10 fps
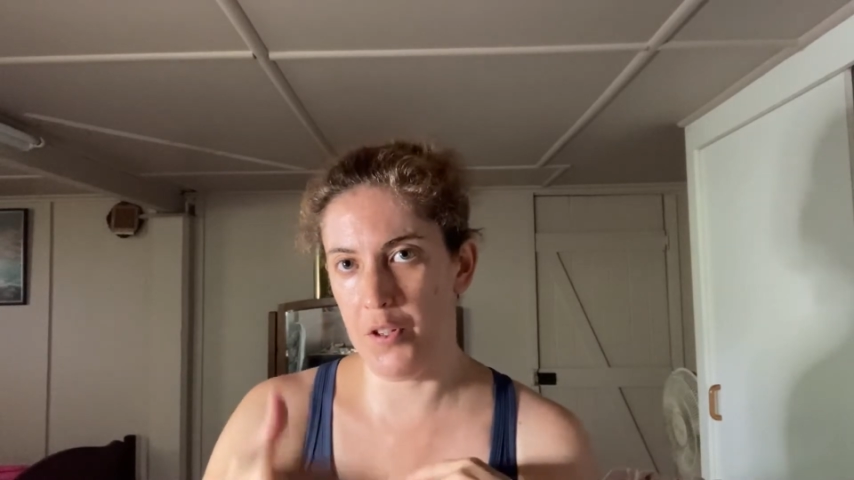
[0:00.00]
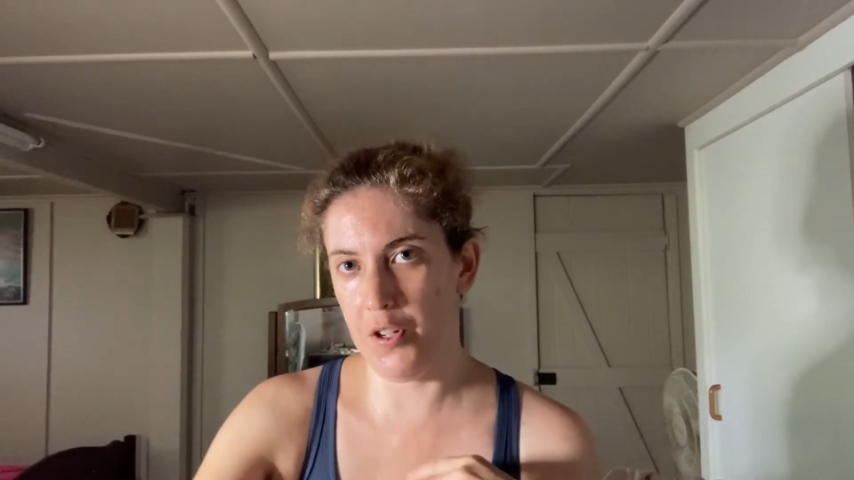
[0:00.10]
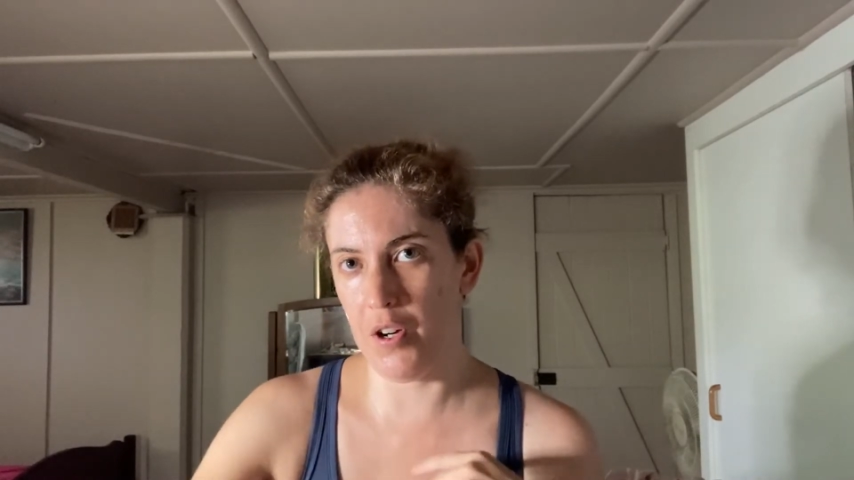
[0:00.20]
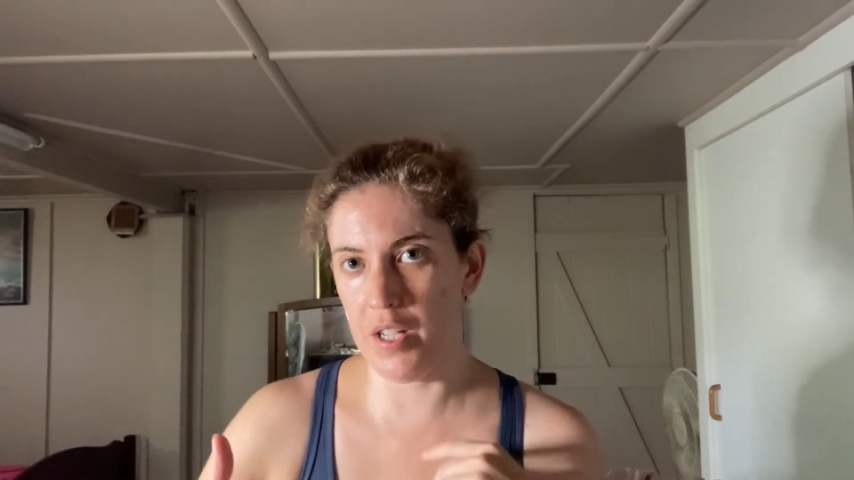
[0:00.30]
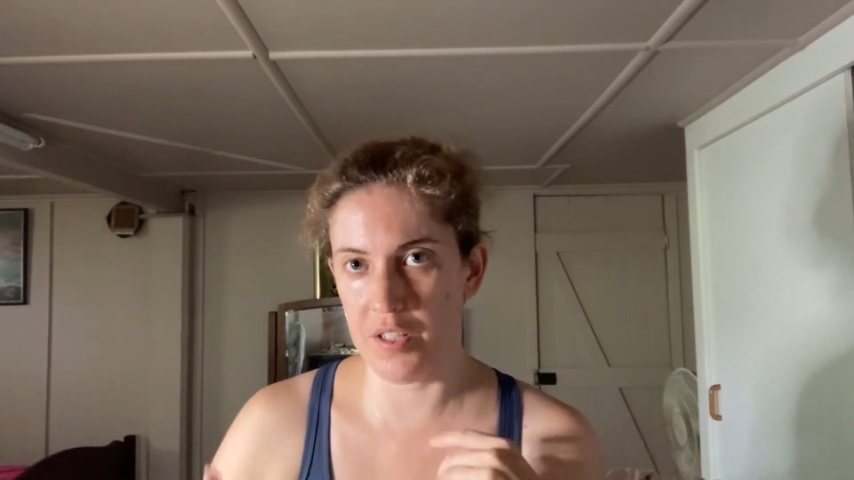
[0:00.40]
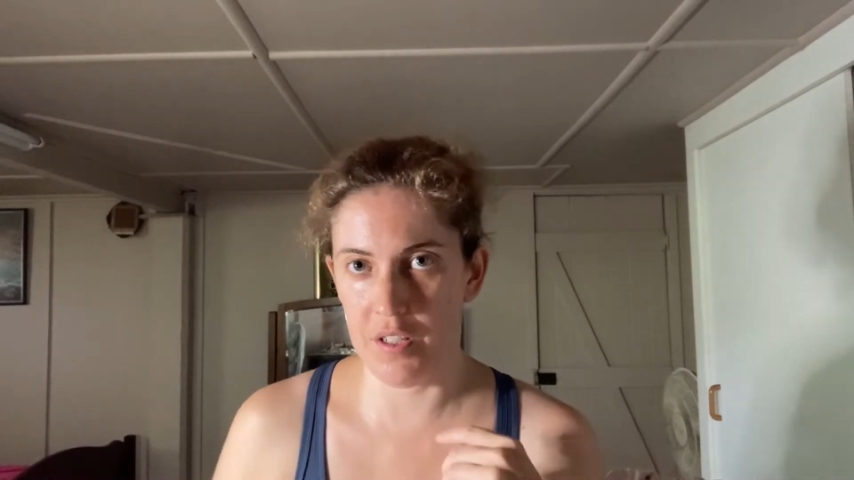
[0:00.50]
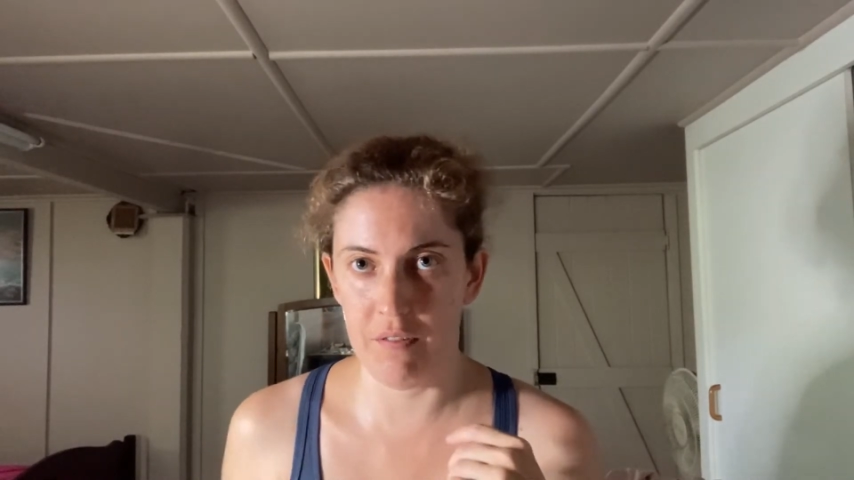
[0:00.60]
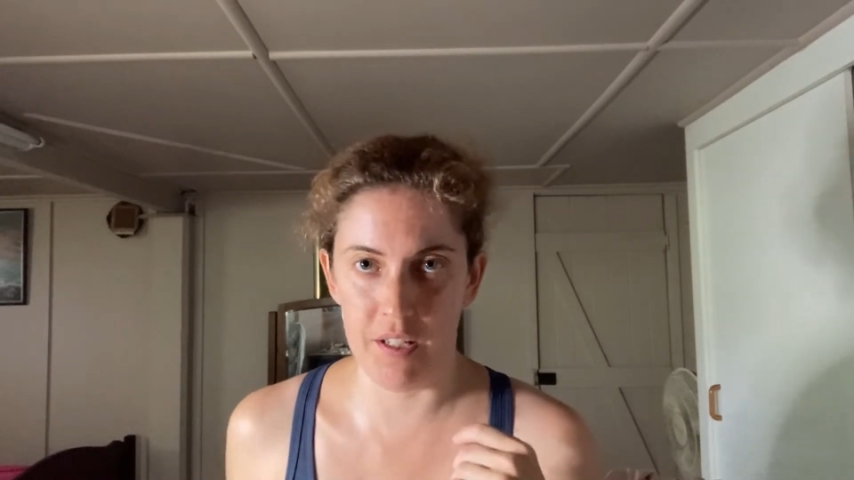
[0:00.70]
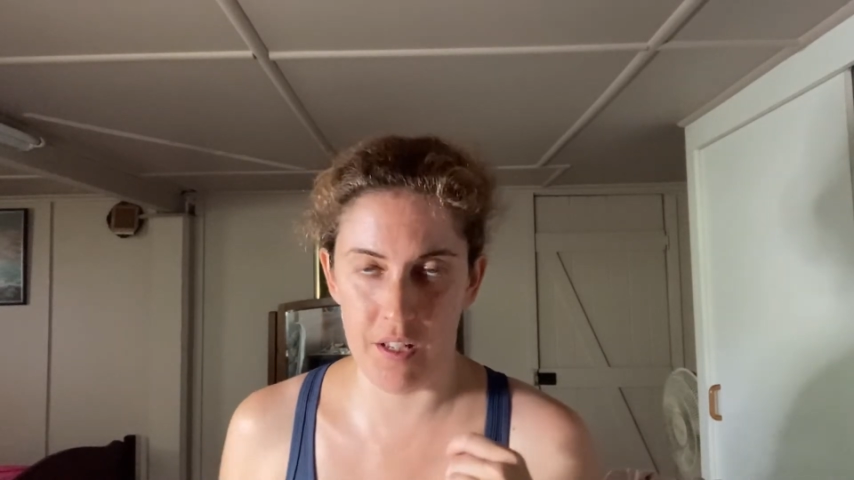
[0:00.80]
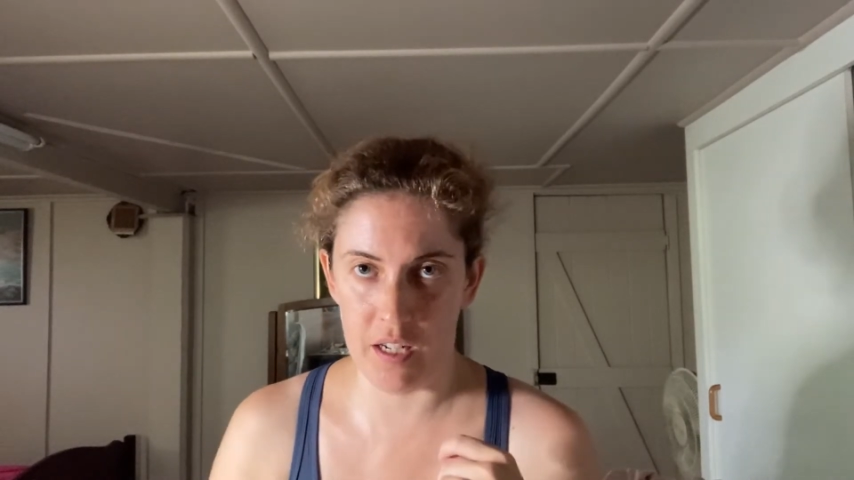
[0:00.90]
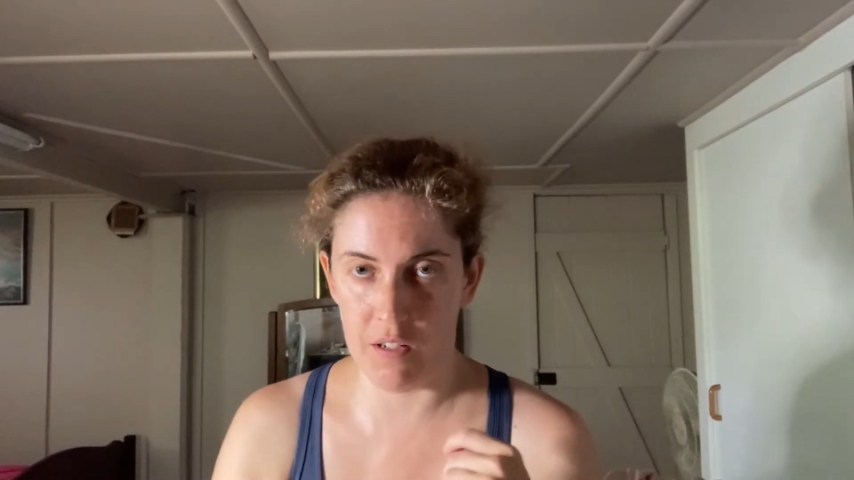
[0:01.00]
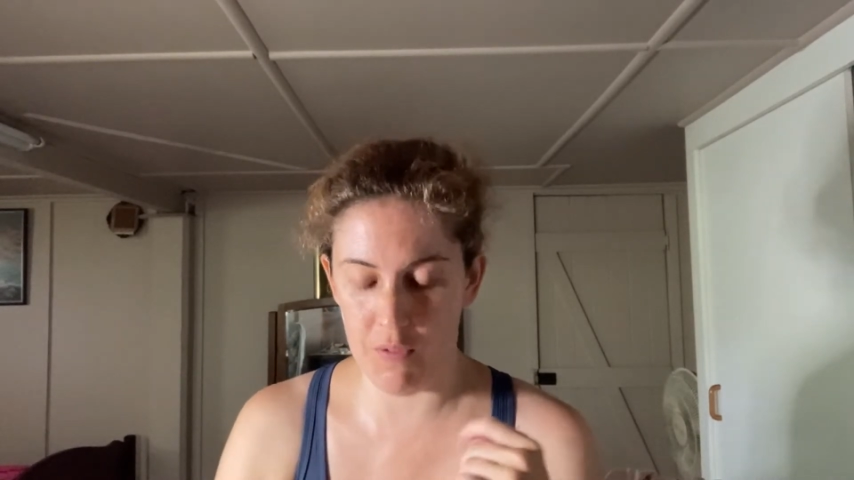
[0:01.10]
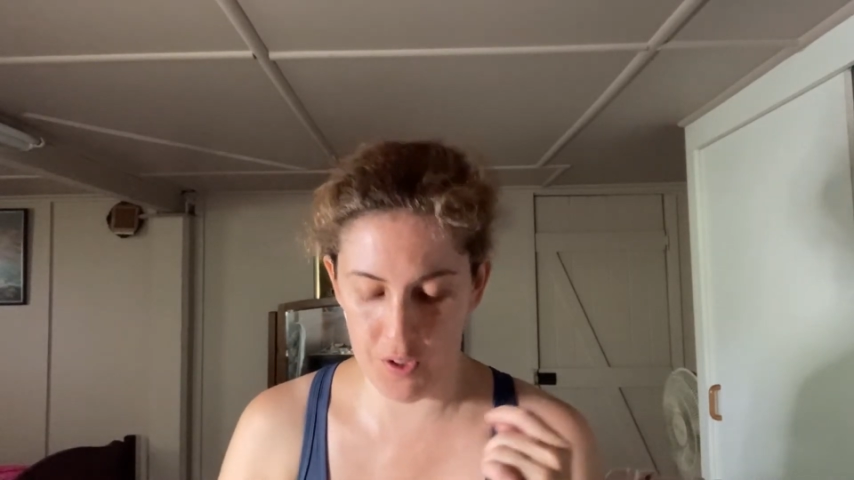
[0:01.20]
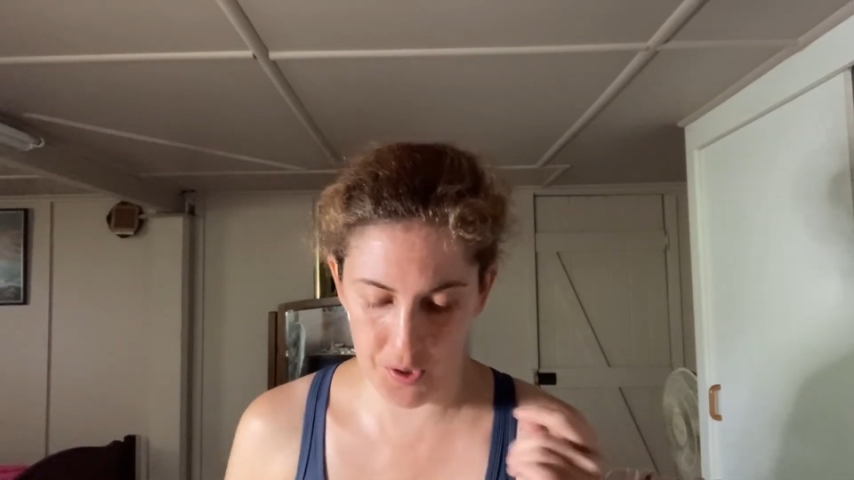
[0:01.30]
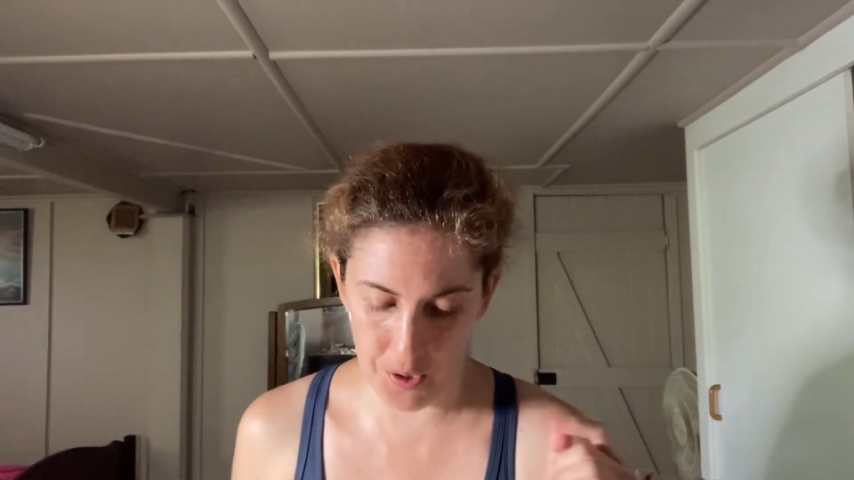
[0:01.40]
You guys can read that
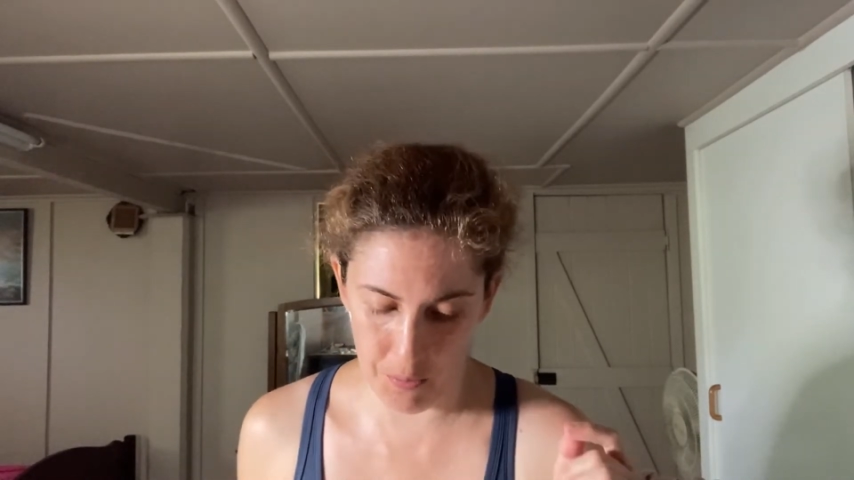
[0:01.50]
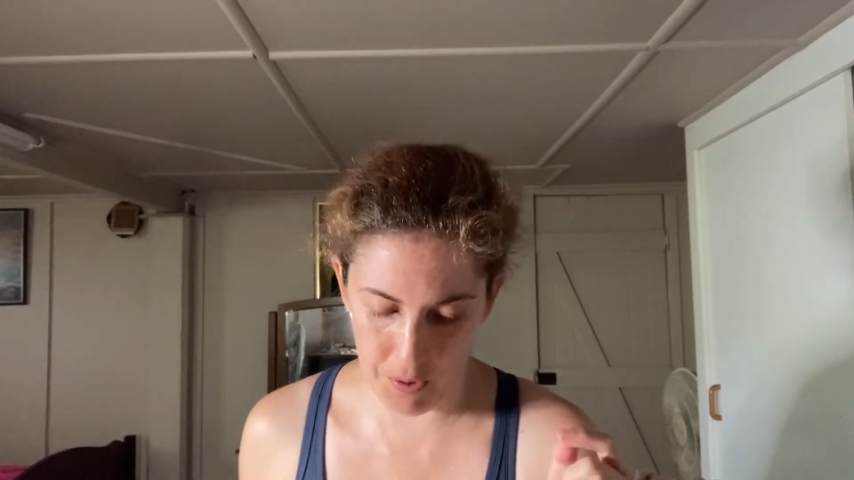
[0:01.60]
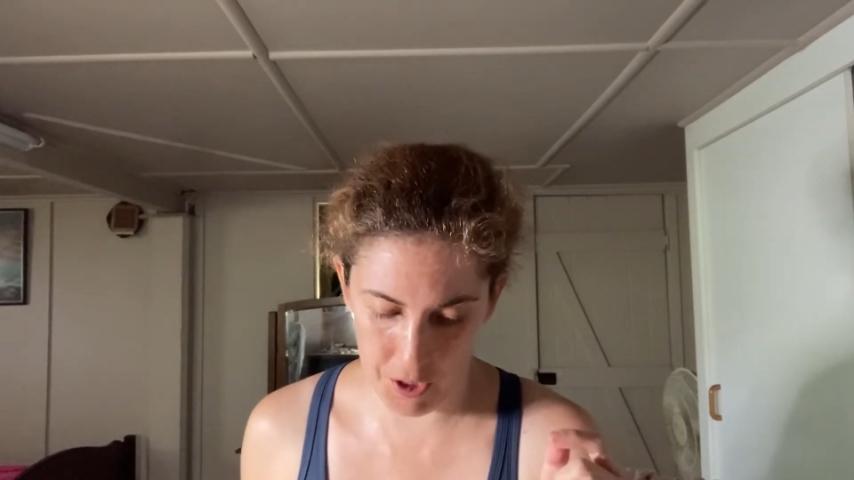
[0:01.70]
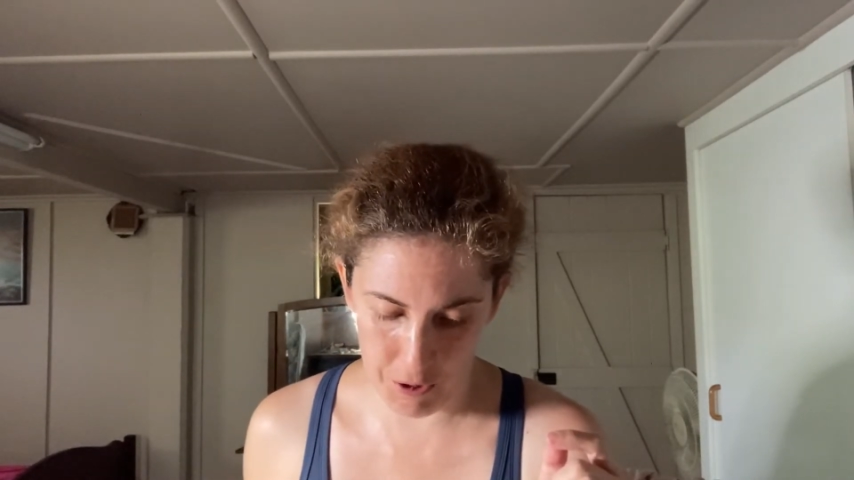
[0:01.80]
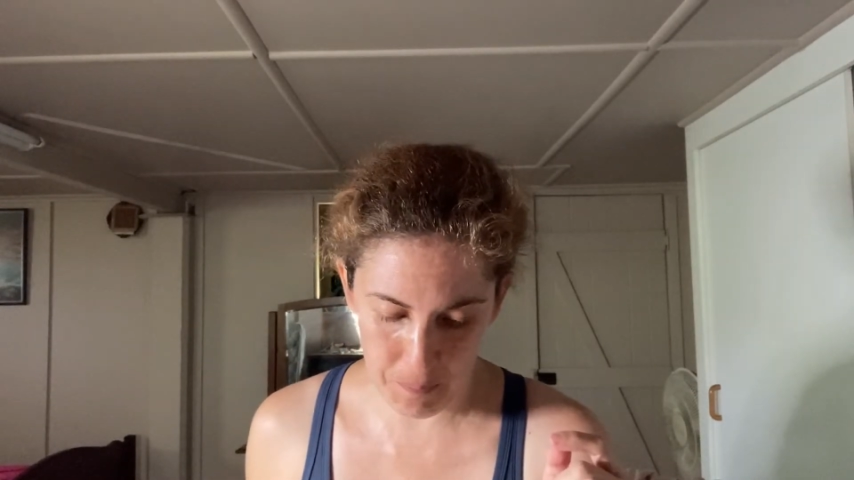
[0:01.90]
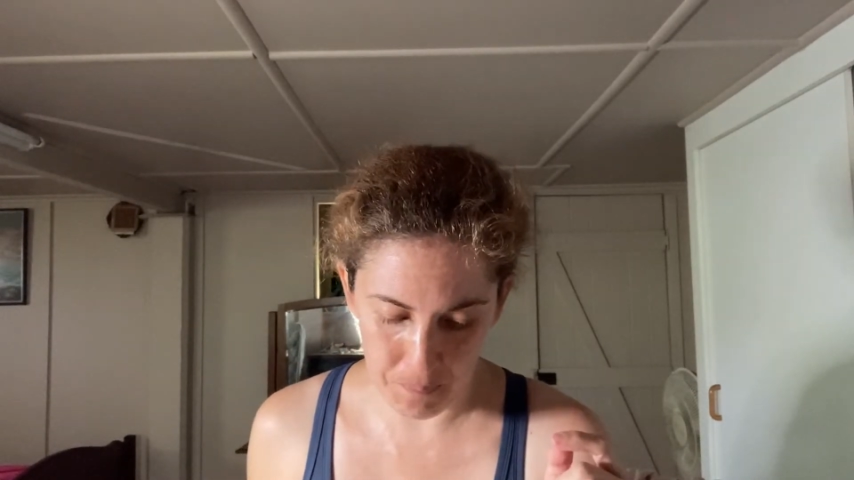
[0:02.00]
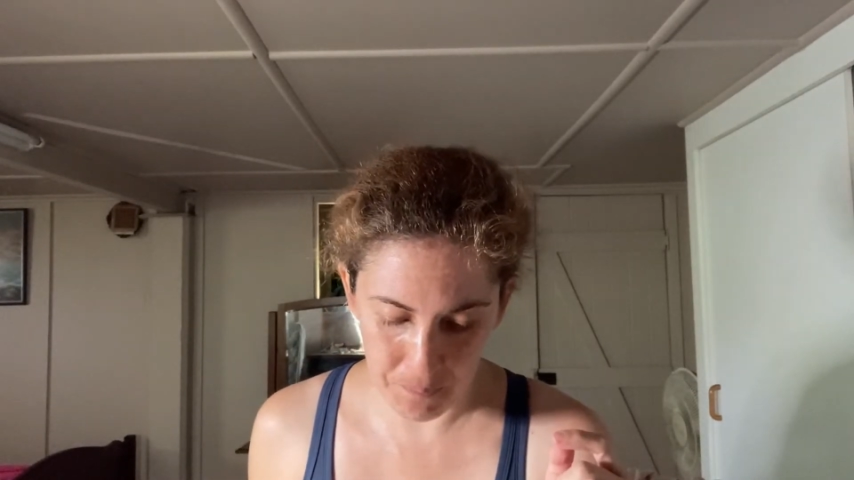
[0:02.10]
if you so wish.